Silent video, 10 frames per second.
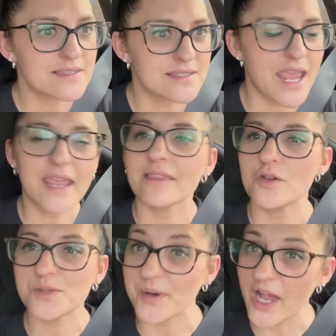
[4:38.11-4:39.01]
take
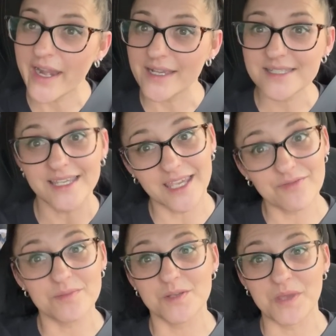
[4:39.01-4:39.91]
those products and give
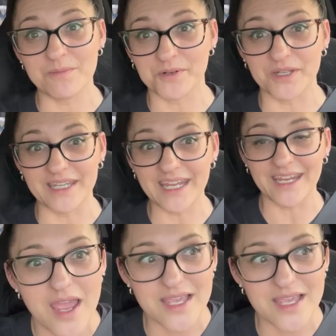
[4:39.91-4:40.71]
them to people in need